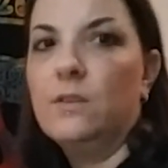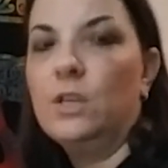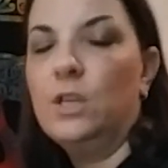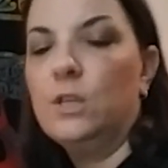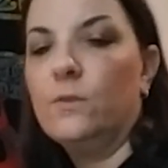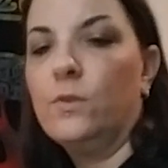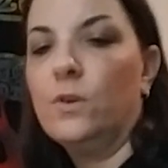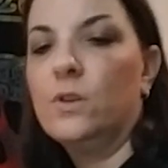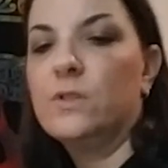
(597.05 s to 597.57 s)
the
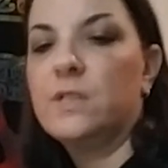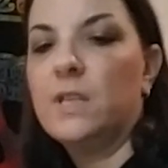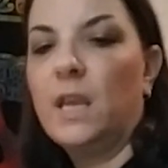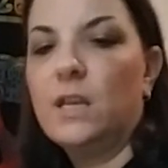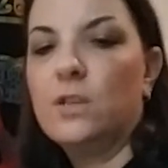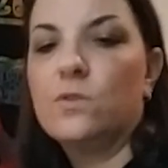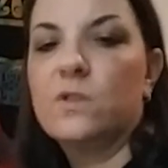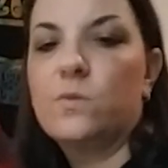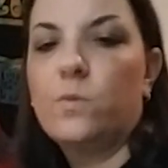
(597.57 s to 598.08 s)
universe, the
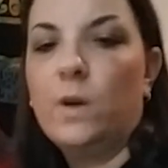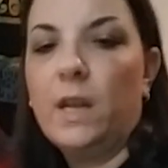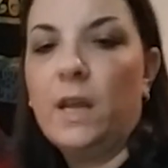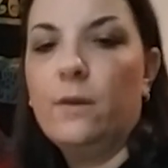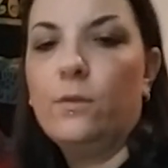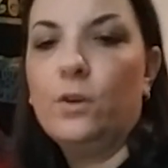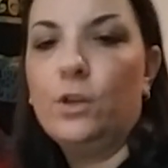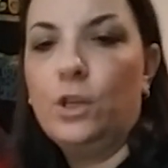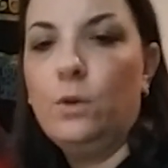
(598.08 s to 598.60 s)
angels,
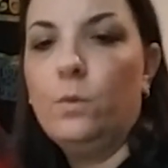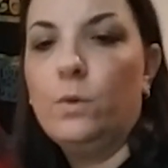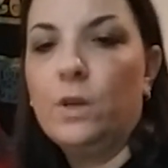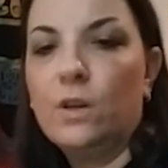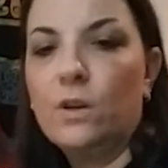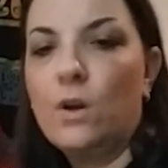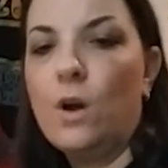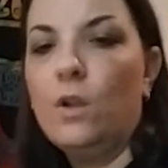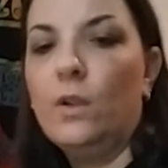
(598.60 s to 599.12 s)
whatever you
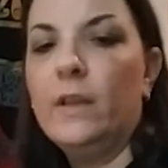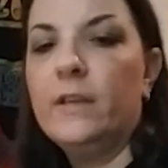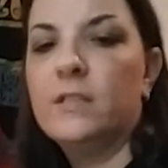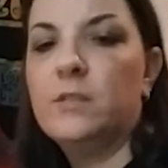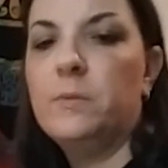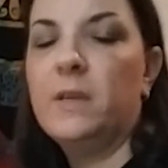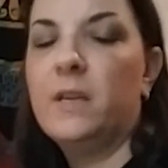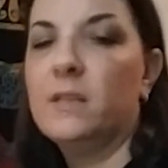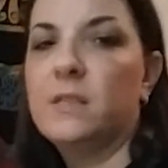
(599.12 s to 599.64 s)
want to call it,
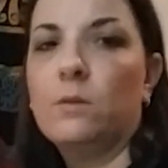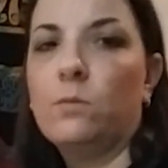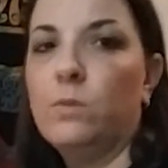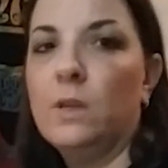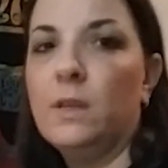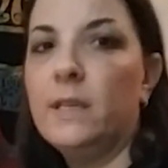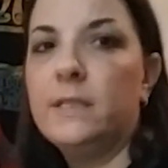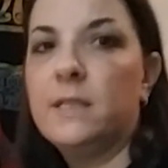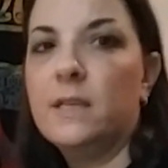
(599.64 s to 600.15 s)
is because it
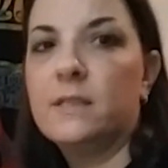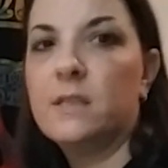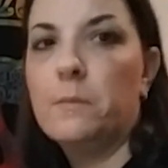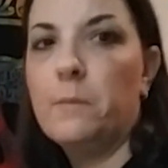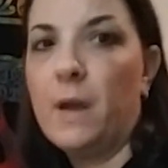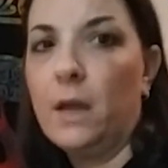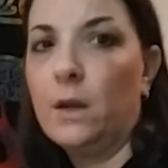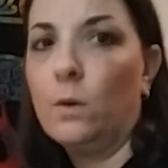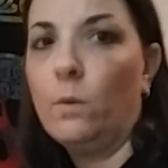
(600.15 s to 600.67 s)
really
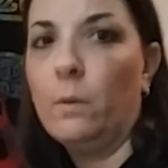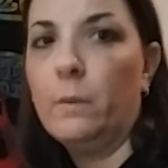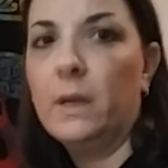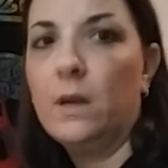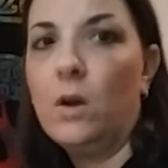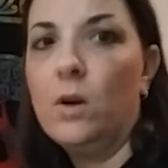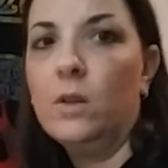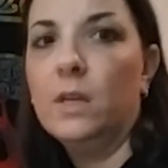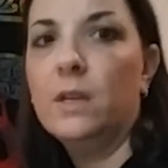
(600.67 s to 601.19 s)
doesn't matter what we
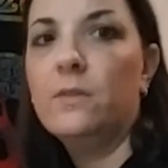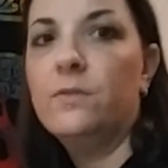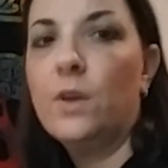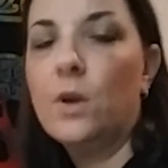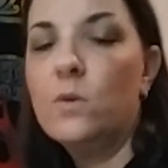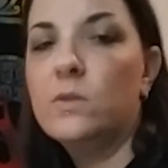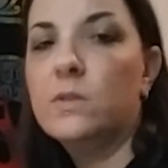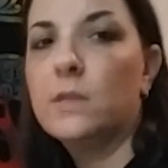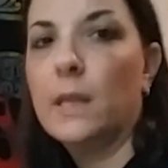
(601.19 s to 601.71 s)
call it.
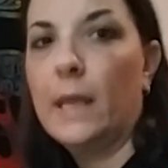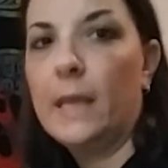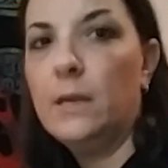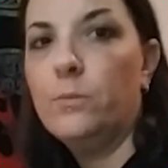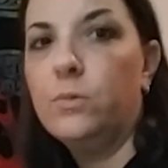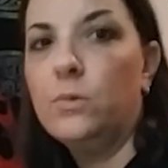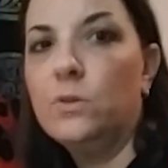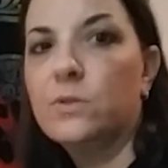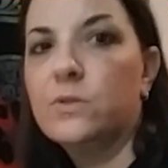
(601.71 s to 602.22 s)
Those
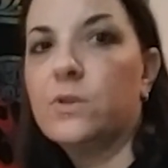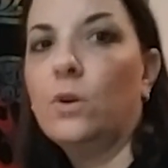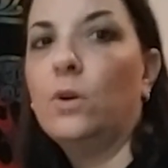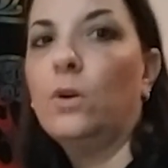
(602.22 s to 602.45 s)
labels